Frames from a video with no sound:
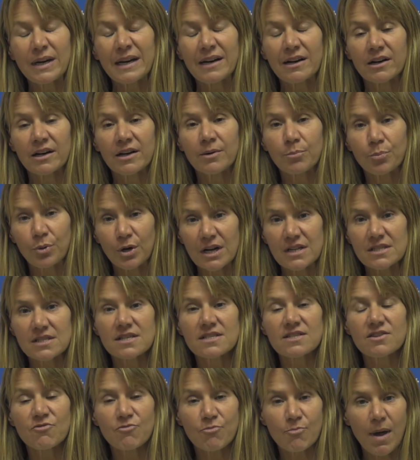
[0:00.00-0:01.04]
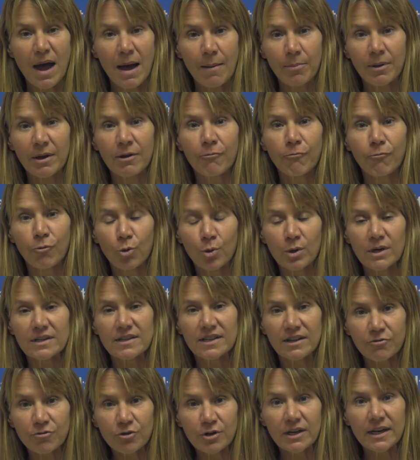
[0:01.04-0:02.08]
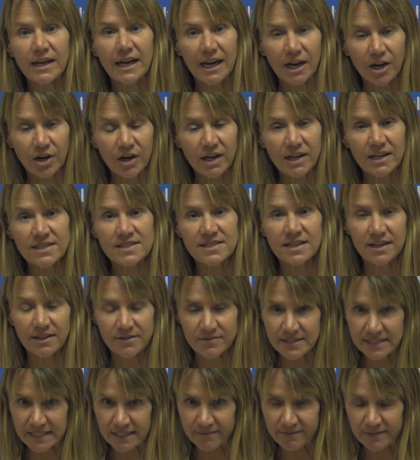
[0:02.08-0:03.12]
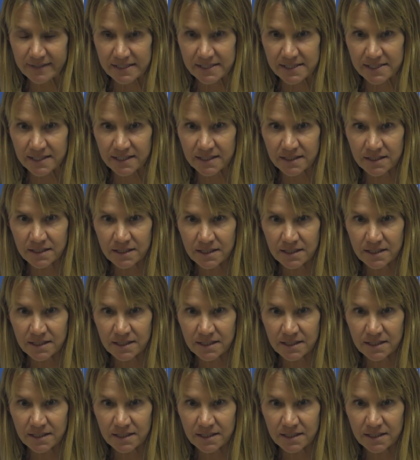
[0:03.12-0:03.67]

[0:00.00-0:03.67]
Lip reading: are in process of mapping 4 different areas of St. Vincent.